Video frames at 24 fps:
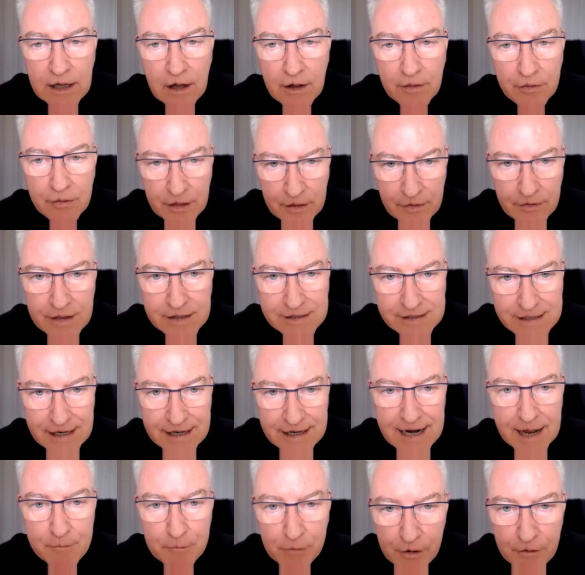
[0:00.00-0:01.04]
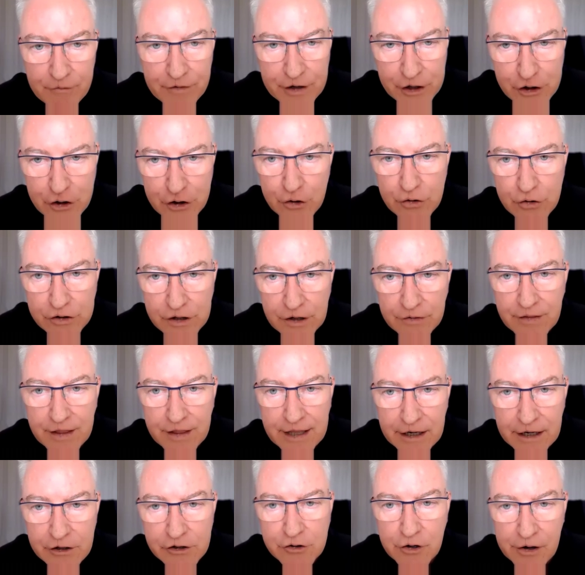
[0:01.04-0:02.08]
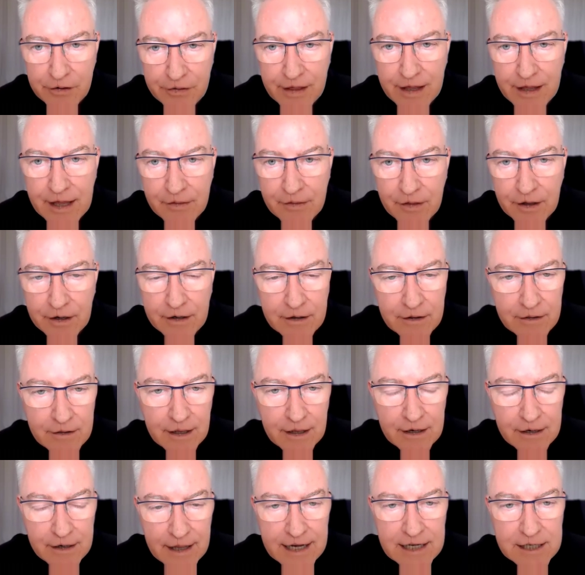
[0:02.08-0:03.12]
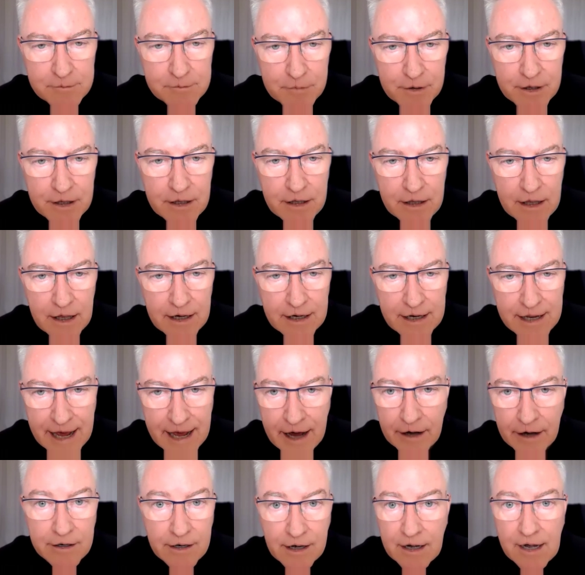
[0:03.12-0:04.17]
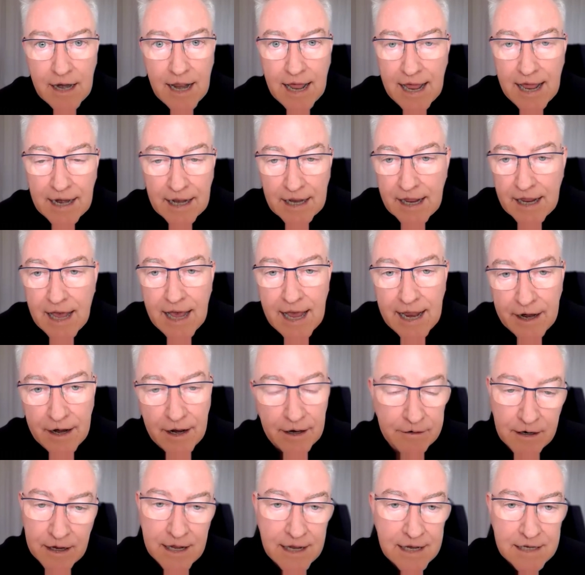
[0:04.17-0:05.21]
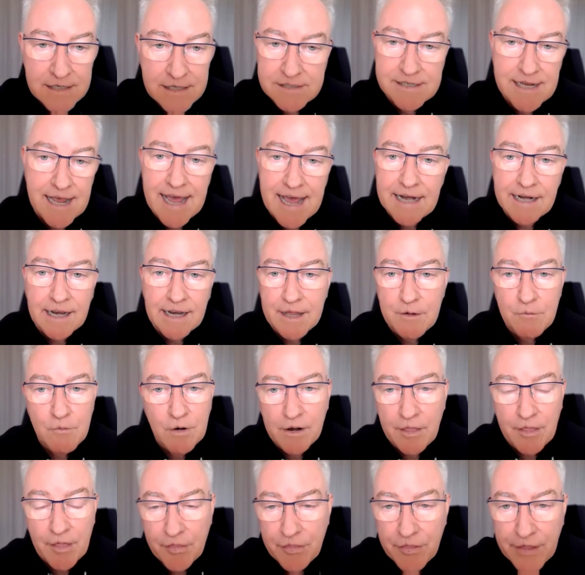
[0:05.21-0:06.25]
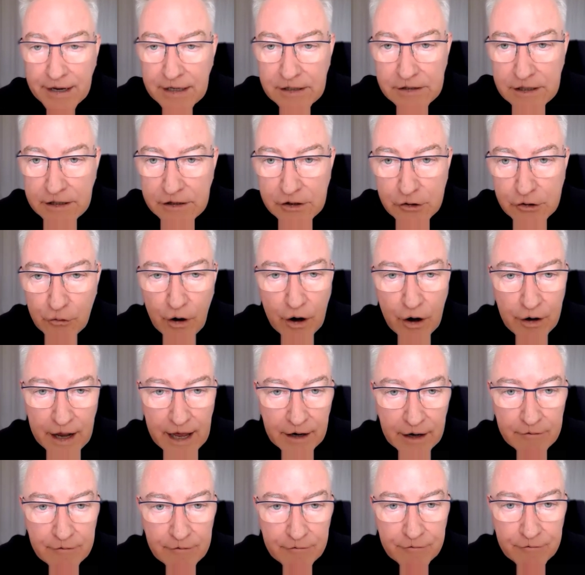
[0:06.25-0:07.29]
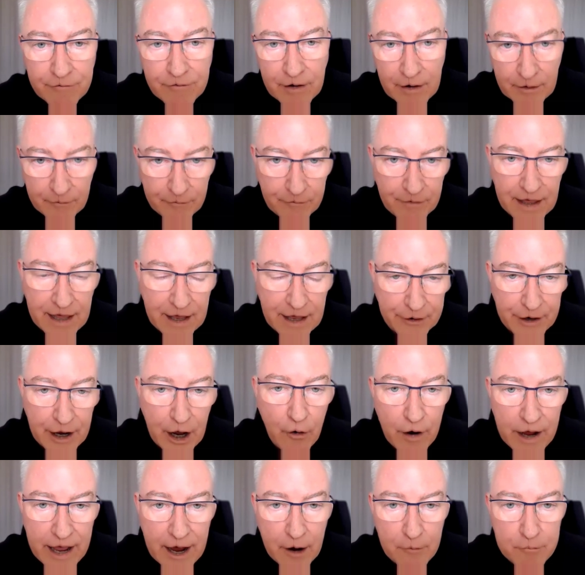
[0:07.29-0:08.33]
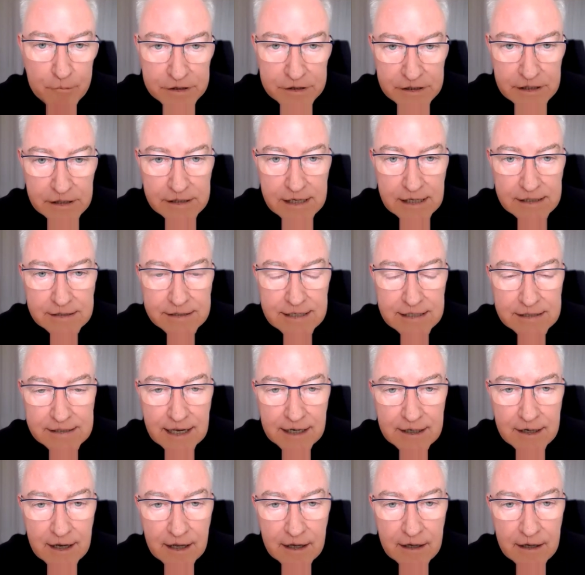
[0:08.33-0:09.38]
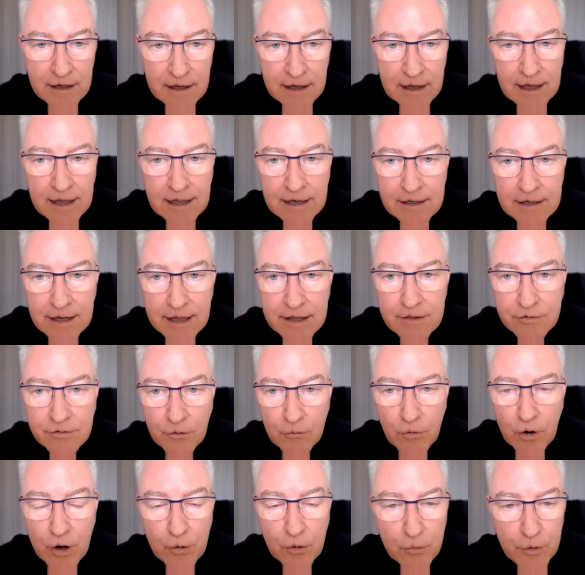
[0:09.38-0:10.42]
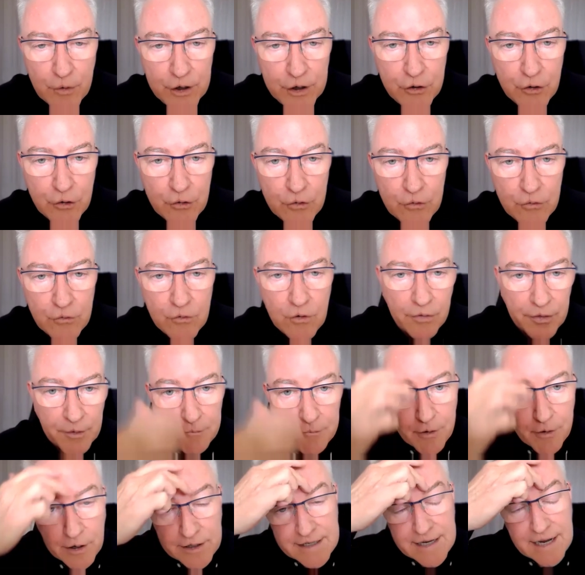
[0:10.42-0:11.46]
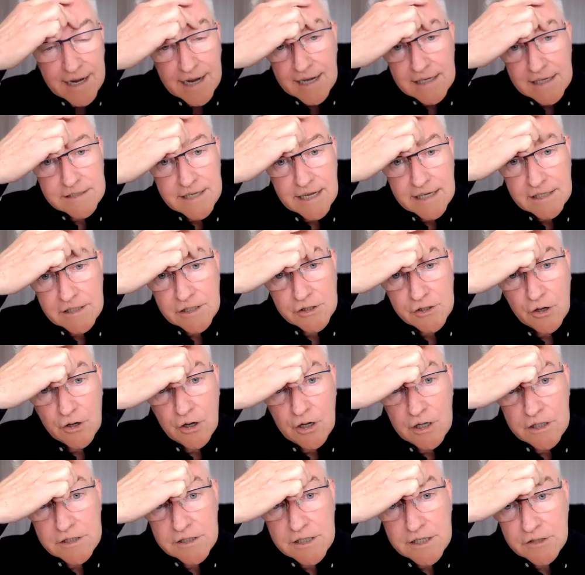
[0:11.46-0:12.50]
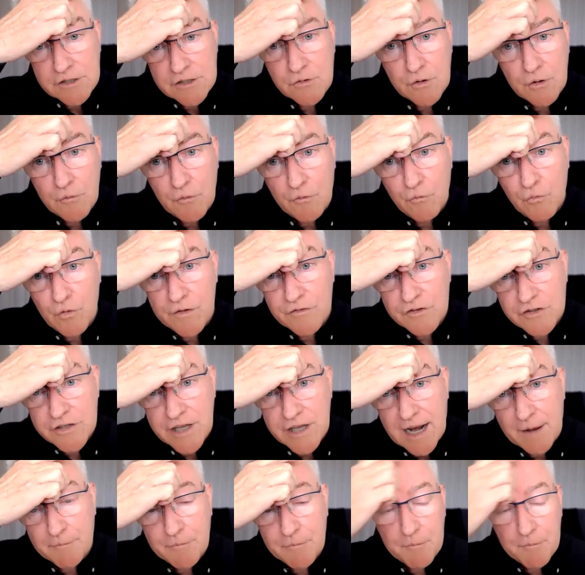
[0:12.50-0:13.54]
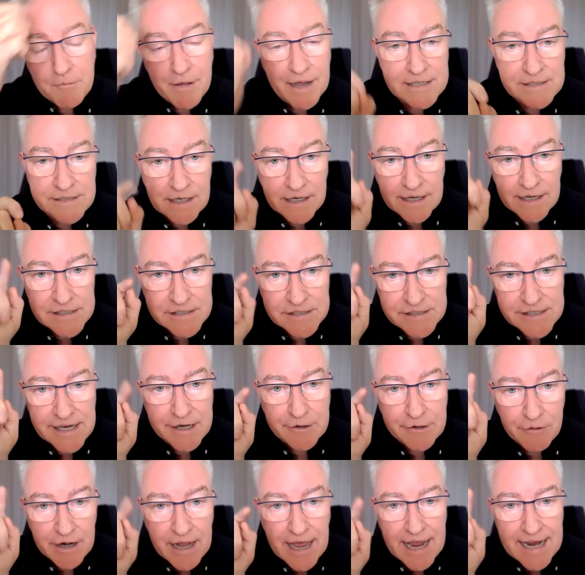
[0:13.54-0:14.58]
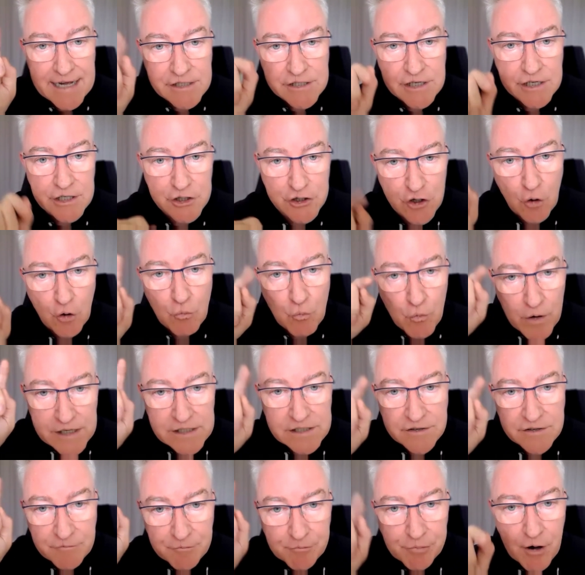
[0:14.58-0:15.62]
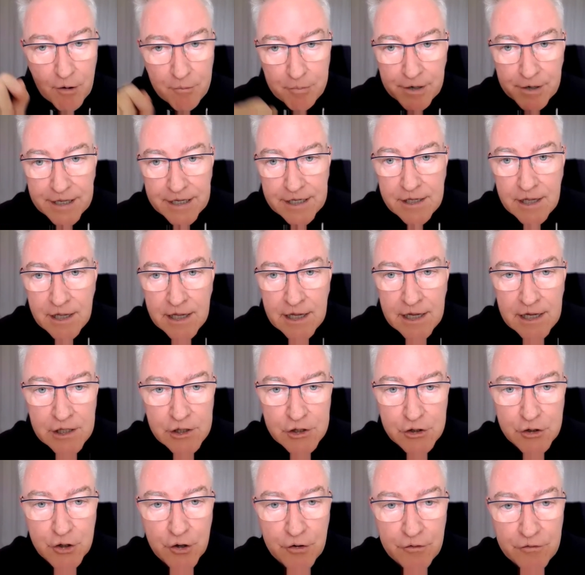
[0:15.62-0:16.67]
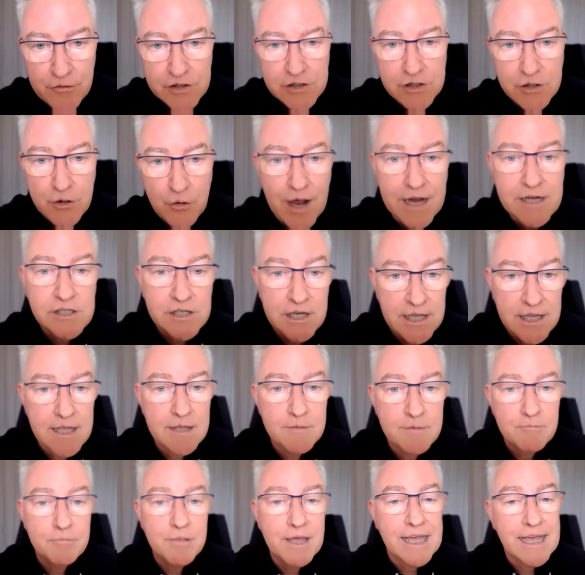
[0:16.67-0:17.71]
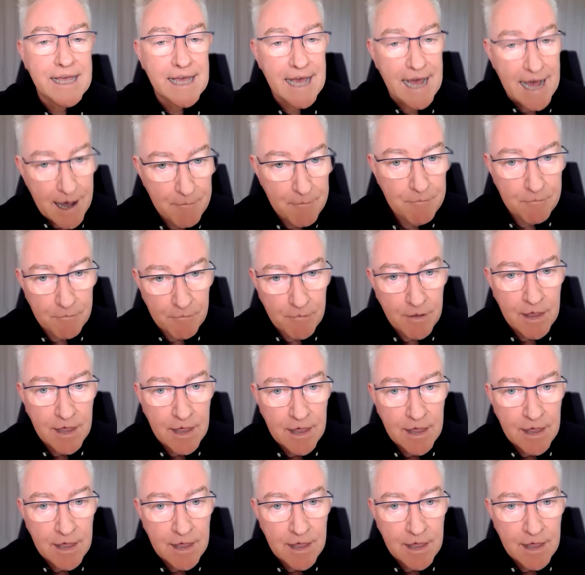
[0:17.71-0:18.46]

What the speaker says: there's a number of issues in the industry there that need to be encountered. And again, sadly, one of the things that's grown out of our know-how business that sits underneath the work we do on the podcast exercise is we've set up basically a secret agent, John West of Property service, to actually become